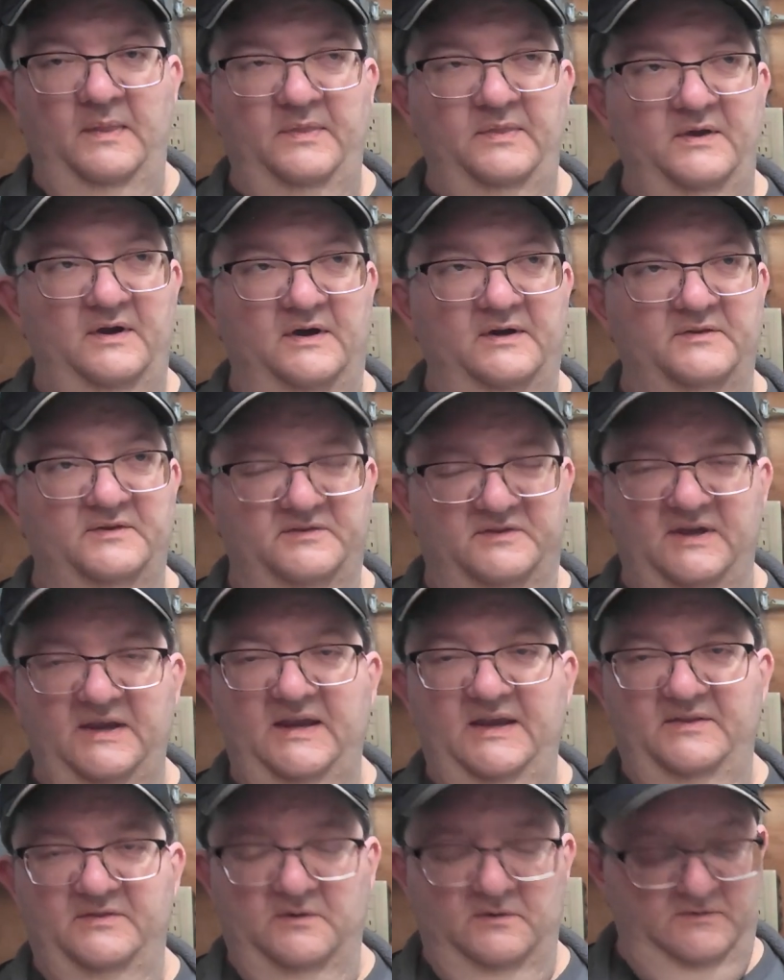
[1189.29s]
that they
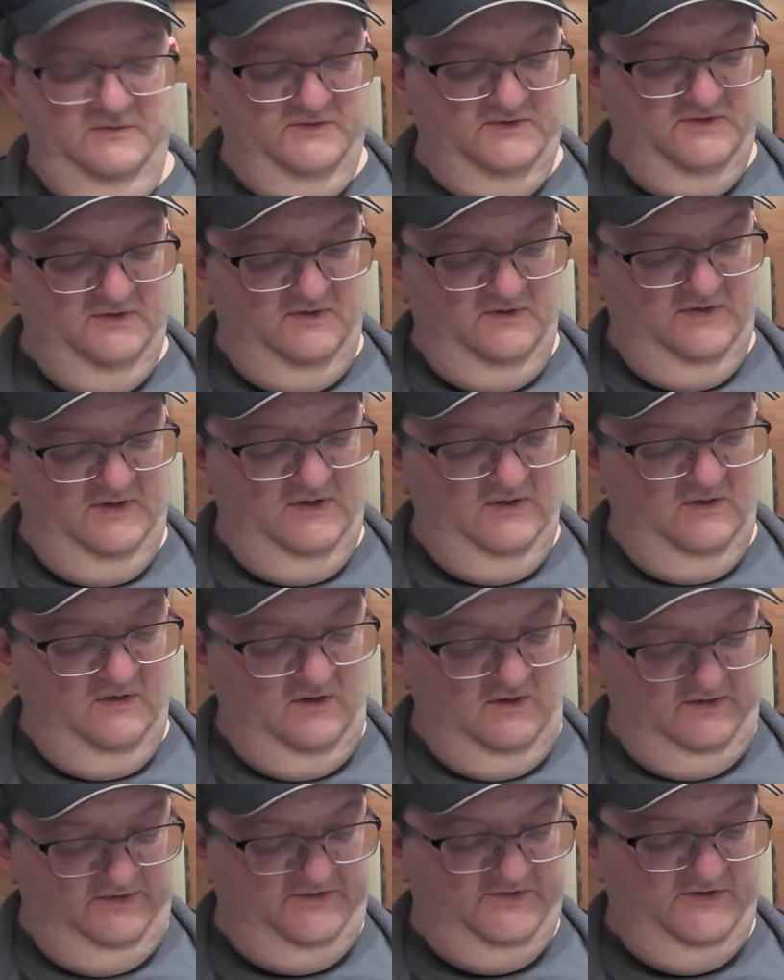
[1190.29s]
had those
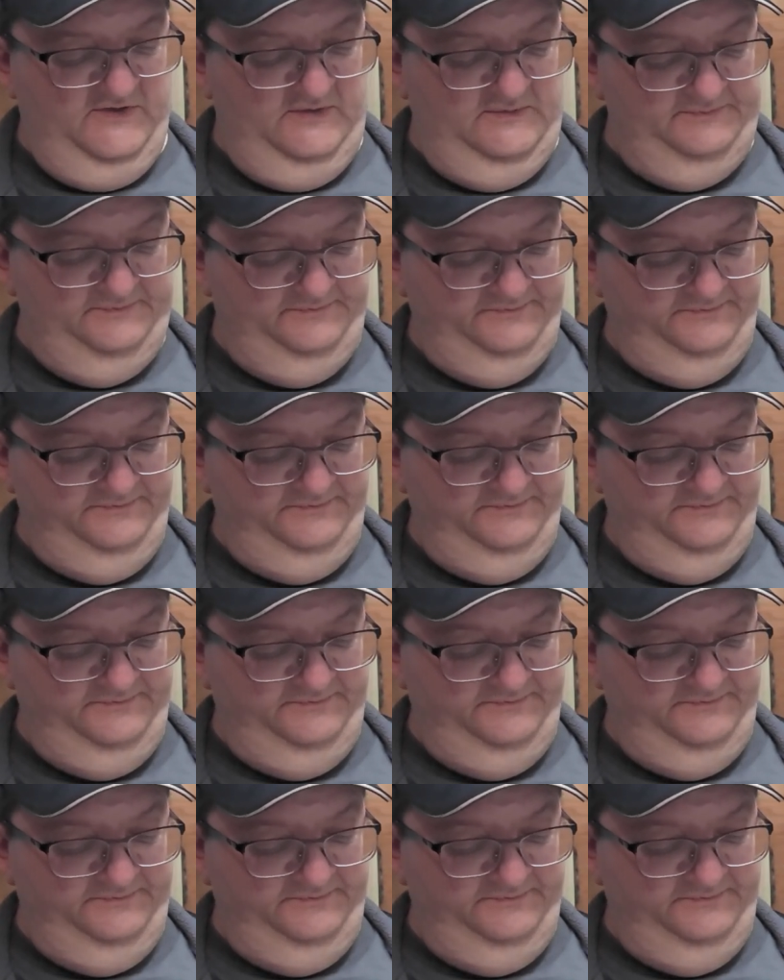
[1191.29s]
also.